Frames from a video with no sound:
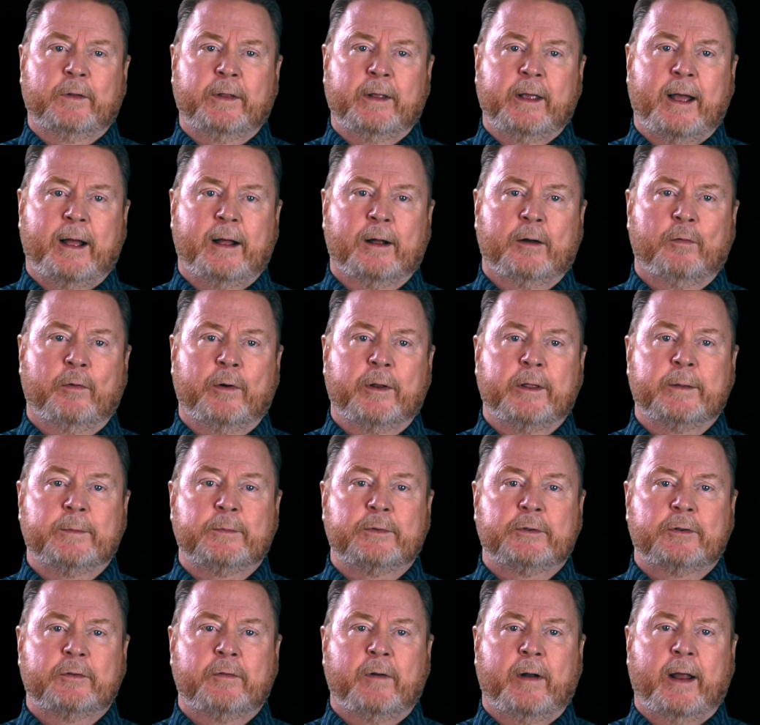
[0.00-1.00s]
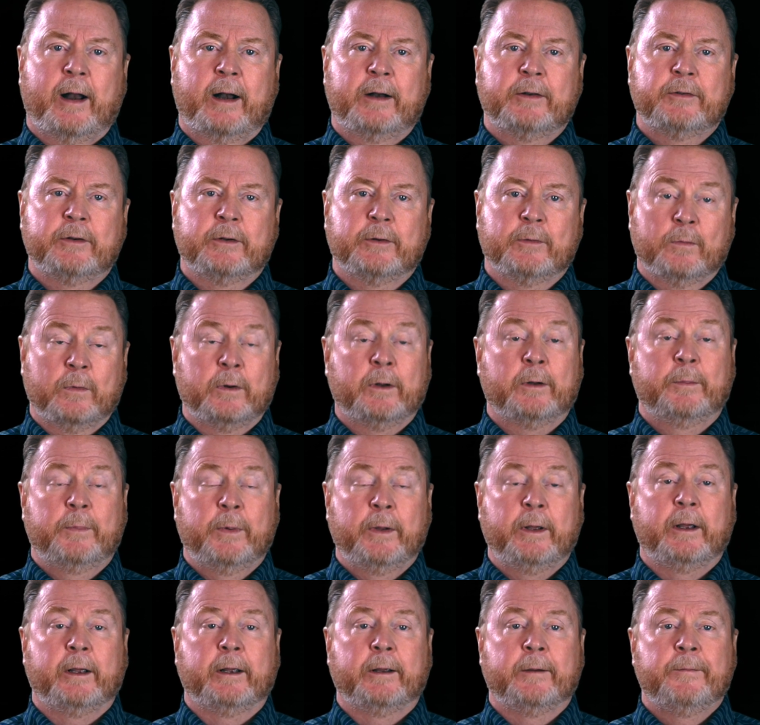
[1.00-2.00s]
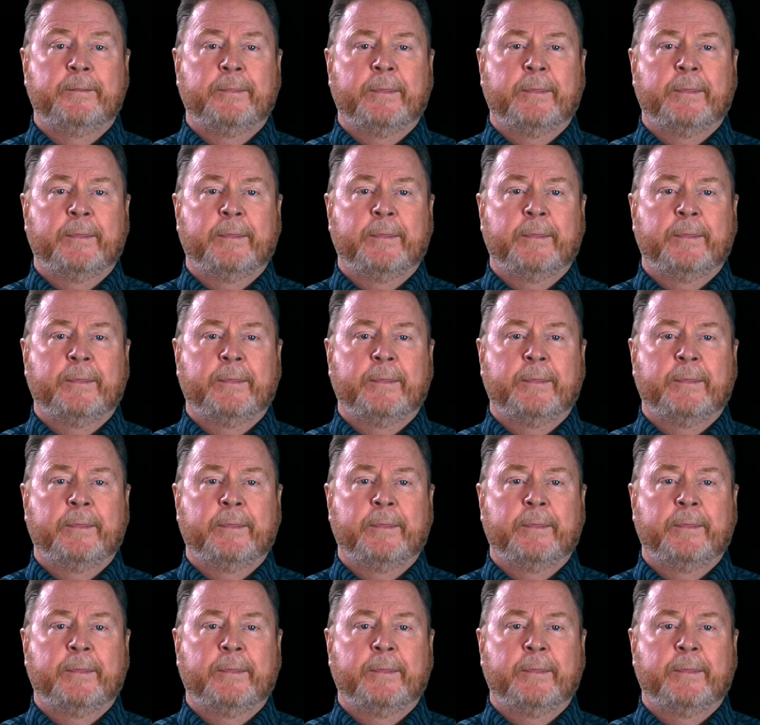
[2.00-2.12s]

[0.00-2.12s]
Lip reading: the algorithm strategy will be.